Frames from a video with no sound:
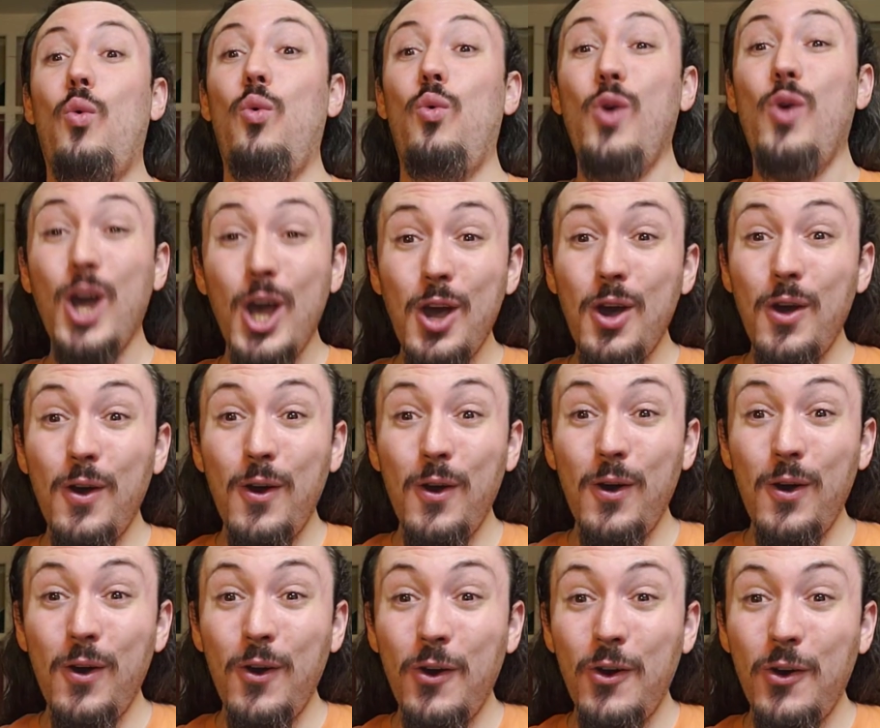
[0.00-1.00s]
Woo!
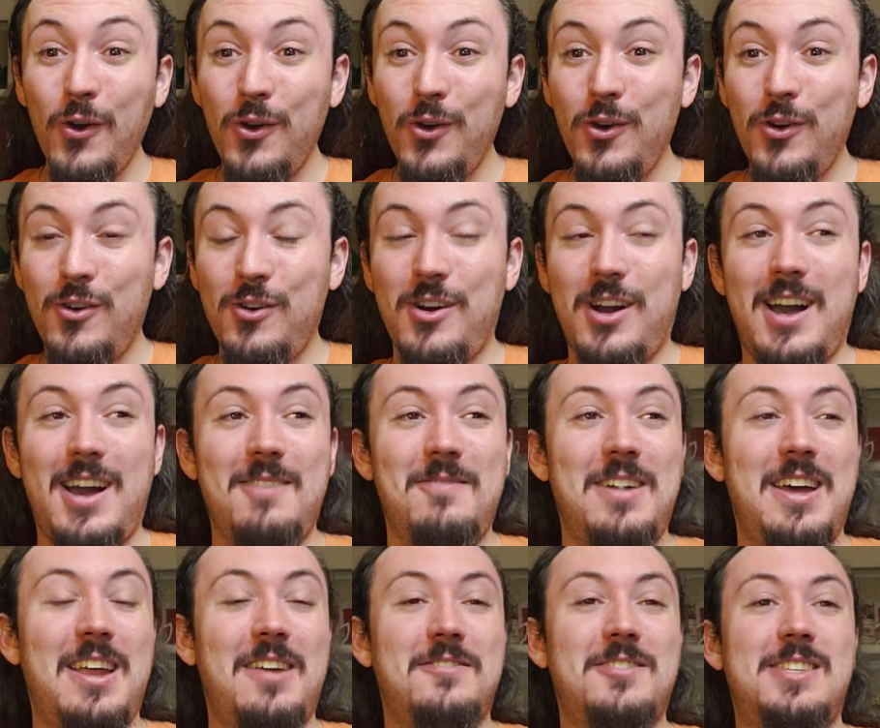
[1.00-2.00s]
I
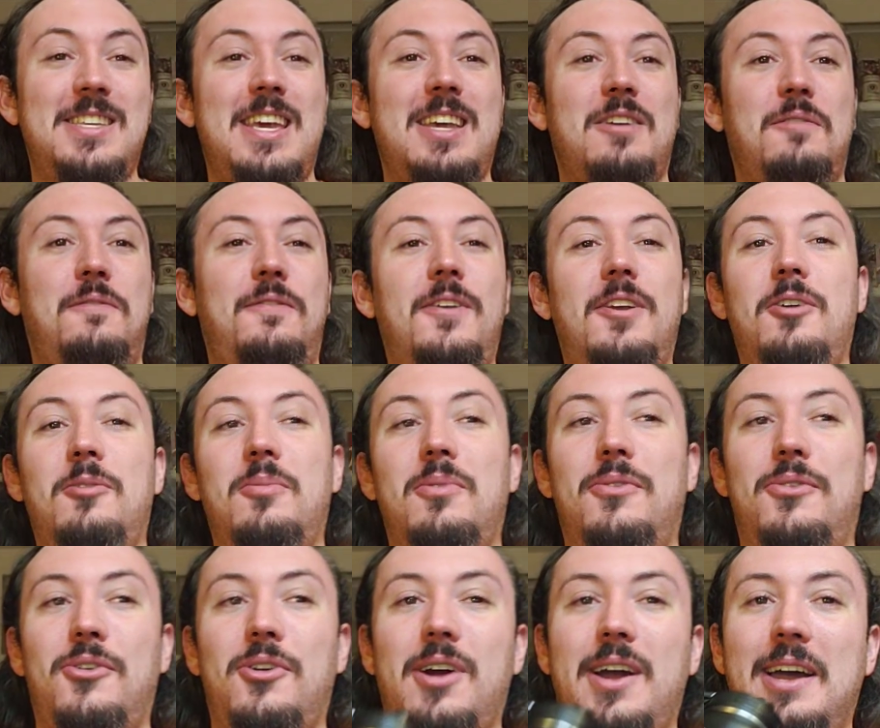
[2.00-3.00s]
might have to take a few
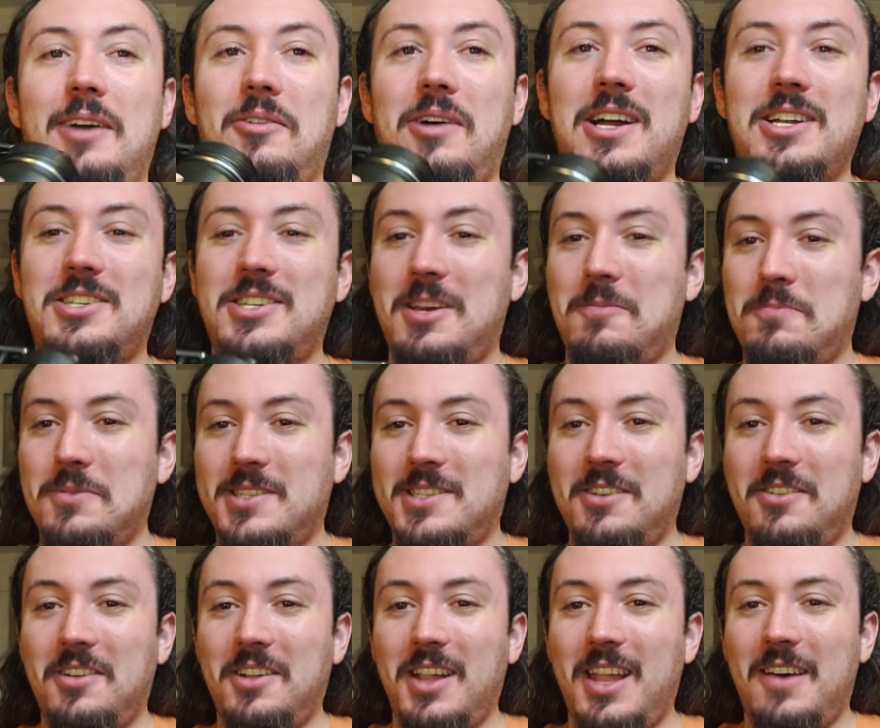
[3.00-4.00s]
before I watch
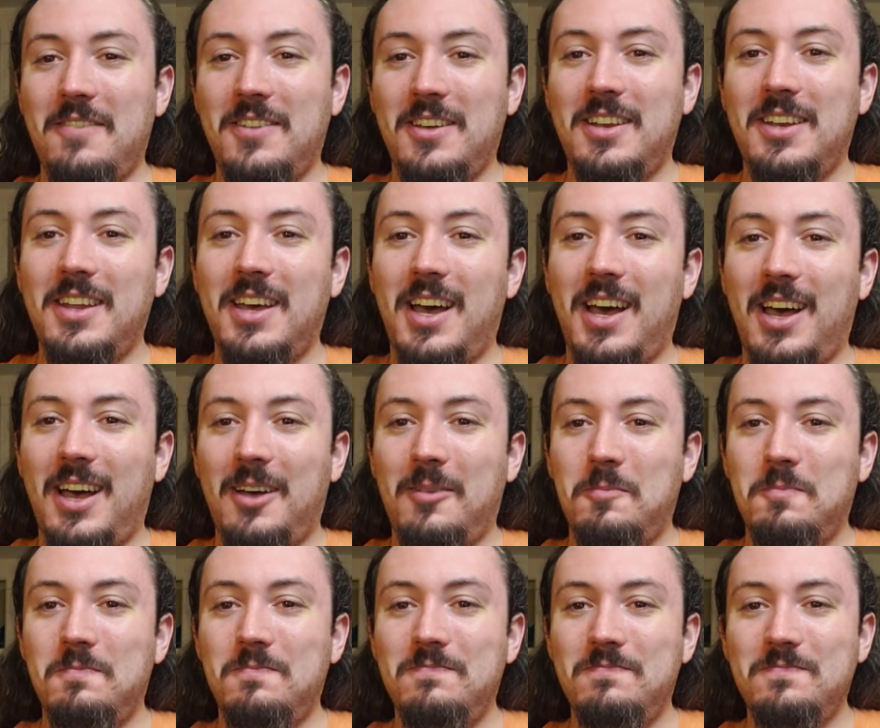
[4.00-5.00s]
episode 11.
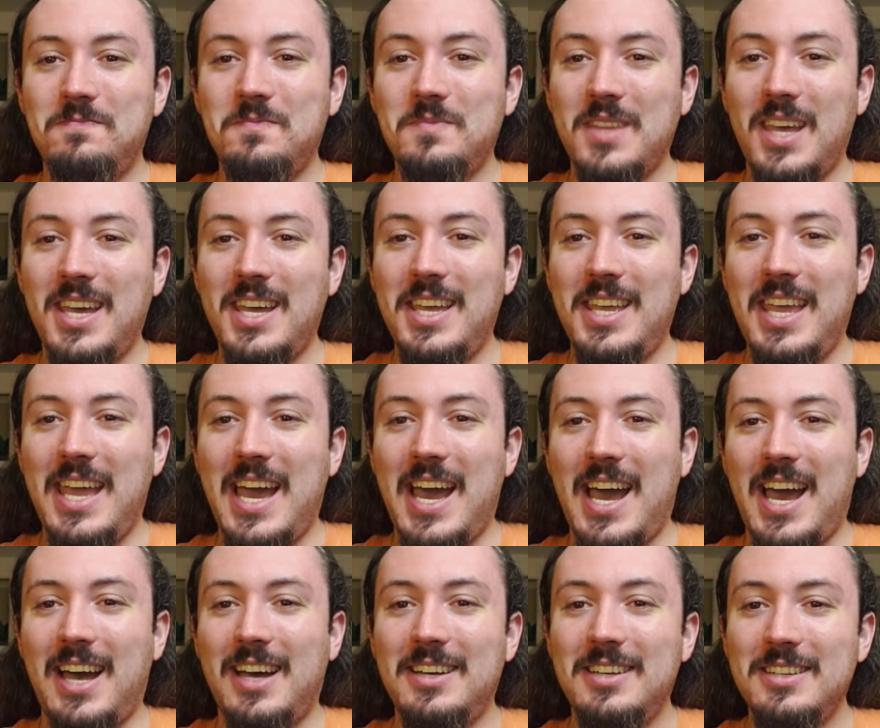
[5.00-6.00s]
Um,
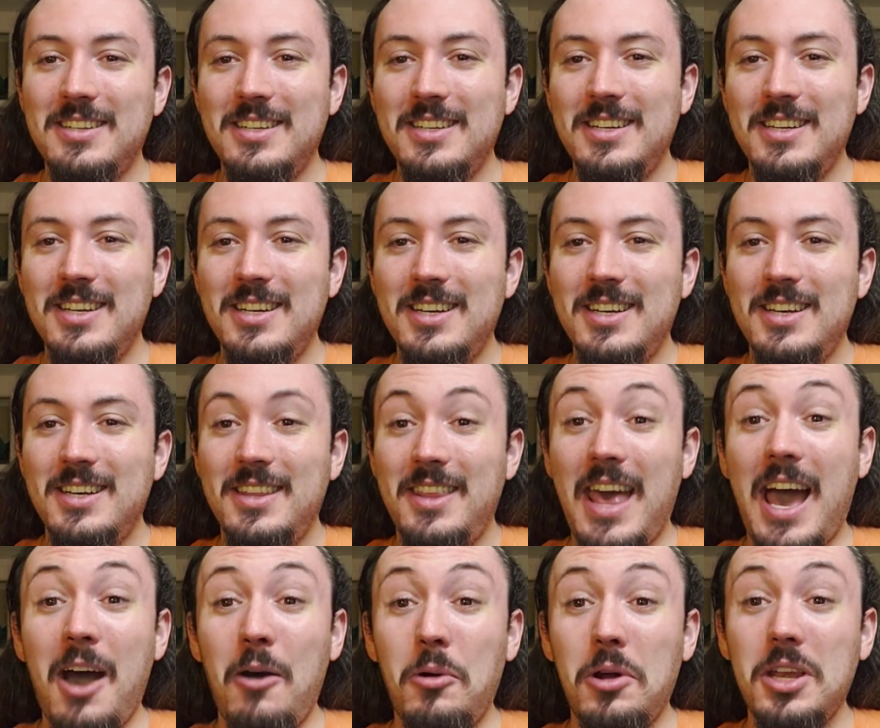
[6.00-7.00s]
yeah.
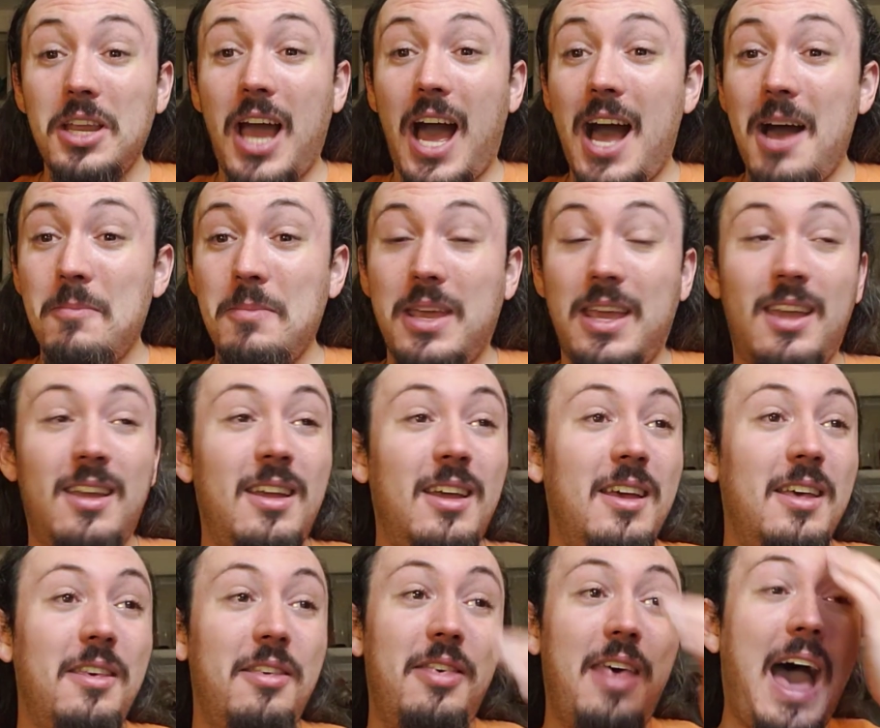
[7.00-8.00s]
That one got
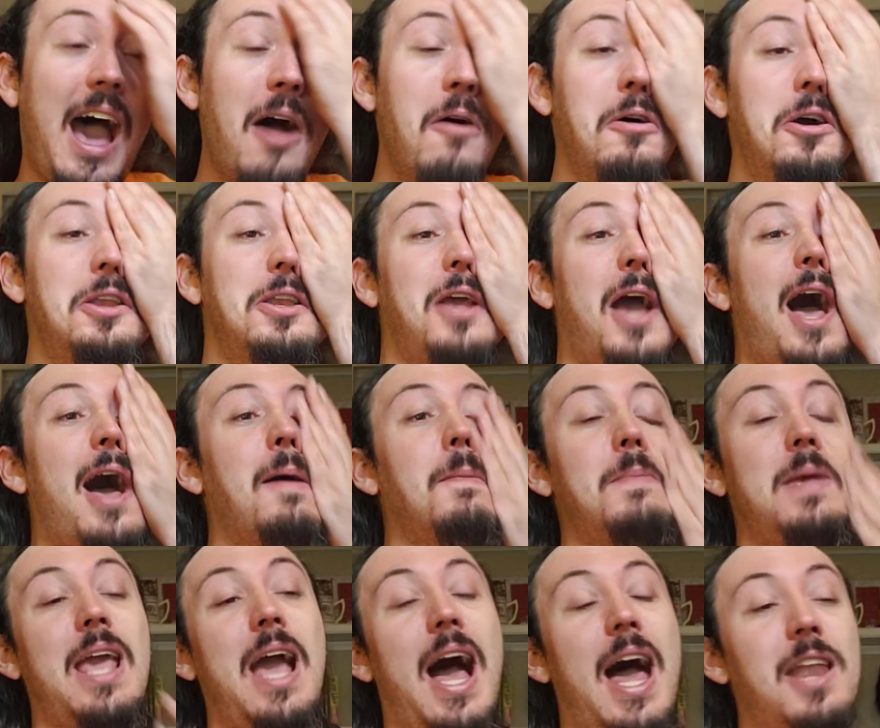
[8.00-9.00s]
me. That one got
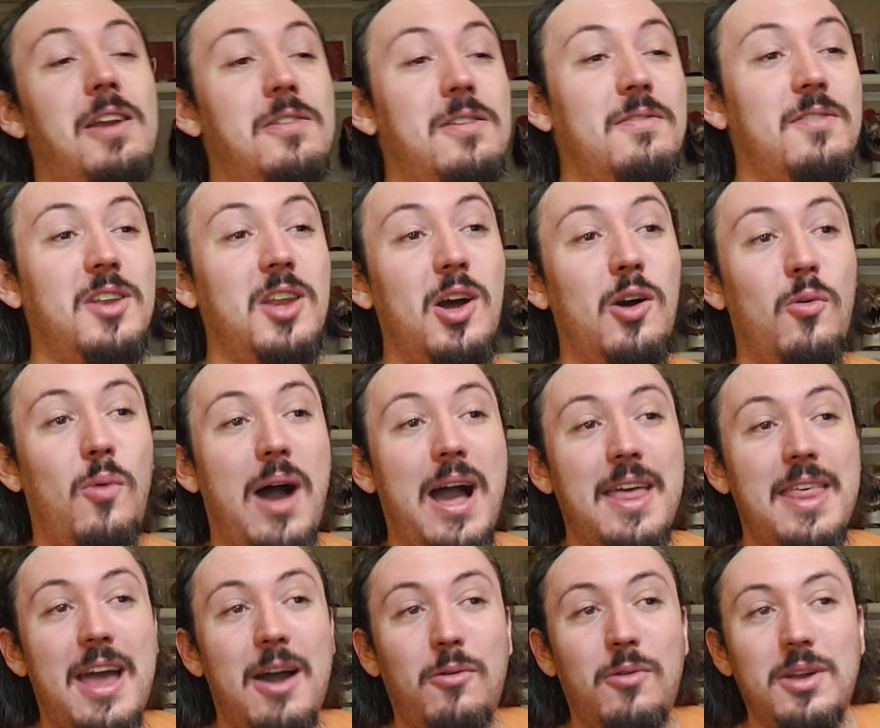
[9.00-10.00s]
me. I don't even know
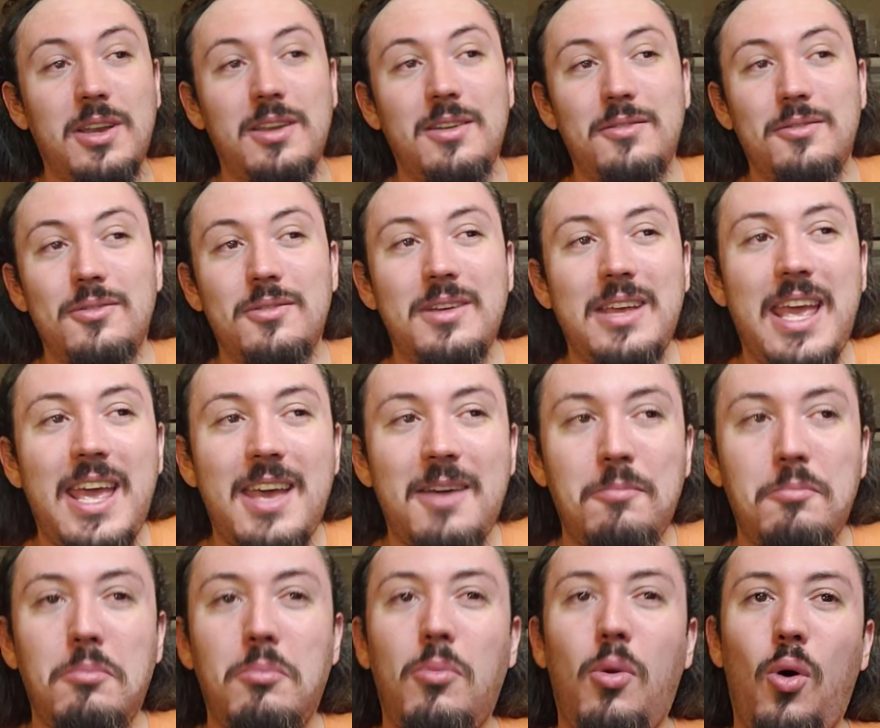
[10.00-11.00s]
why that one
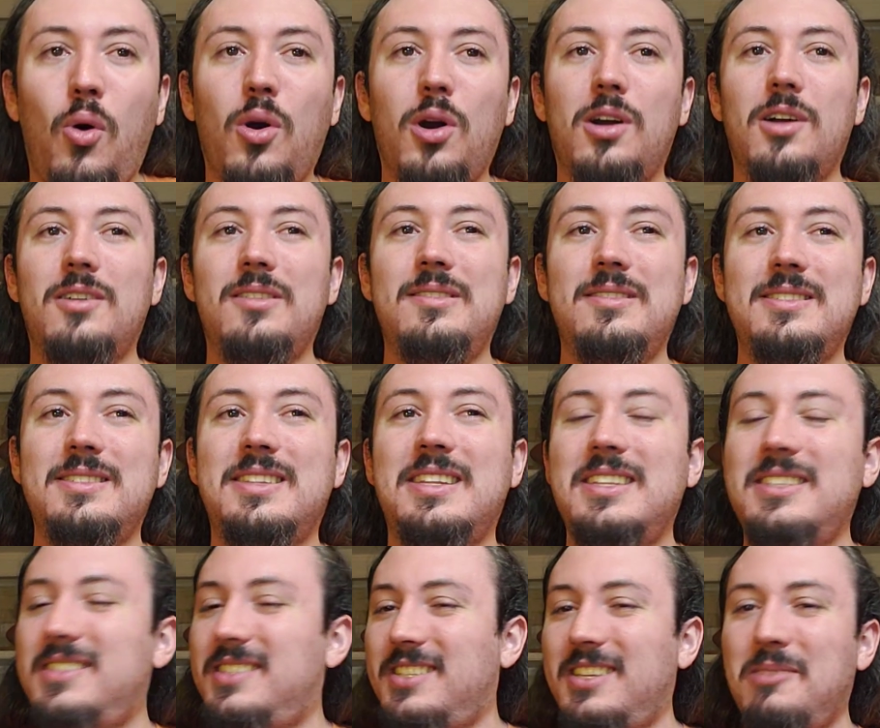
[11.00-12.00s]
hit more
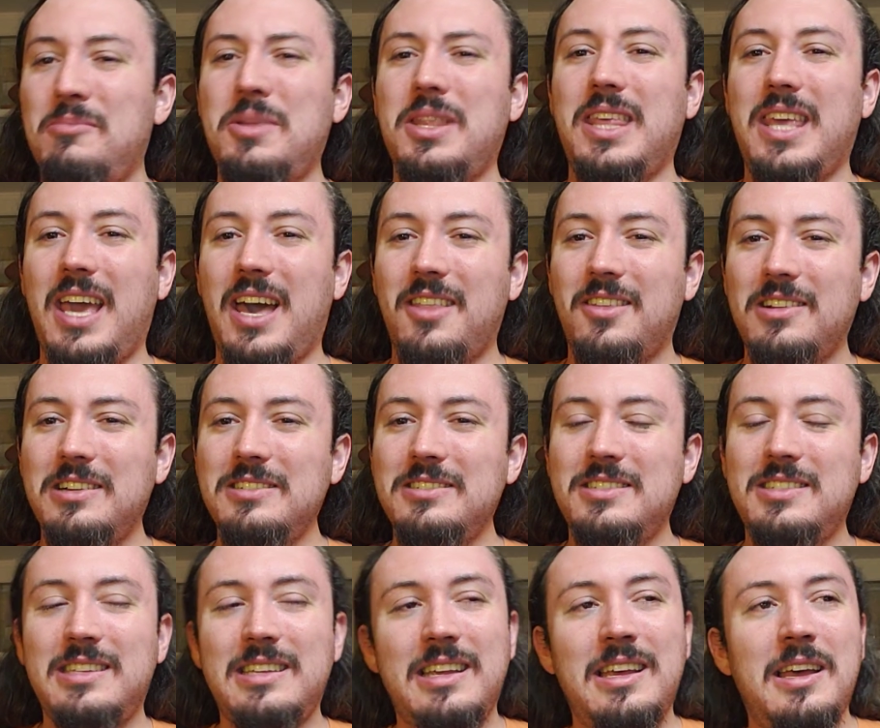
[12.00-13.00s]
than some of the
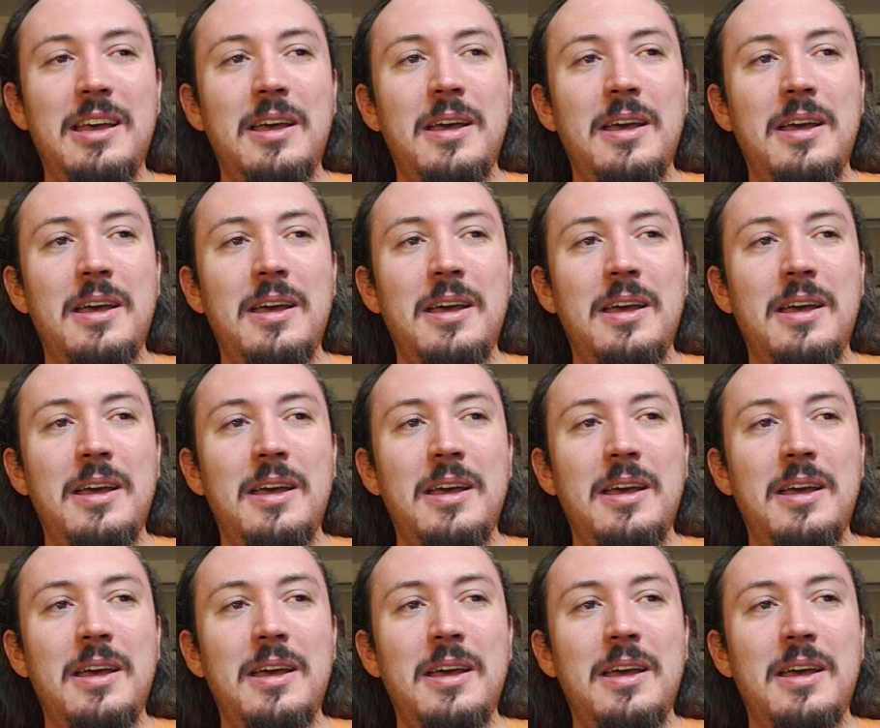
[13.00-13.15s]
others.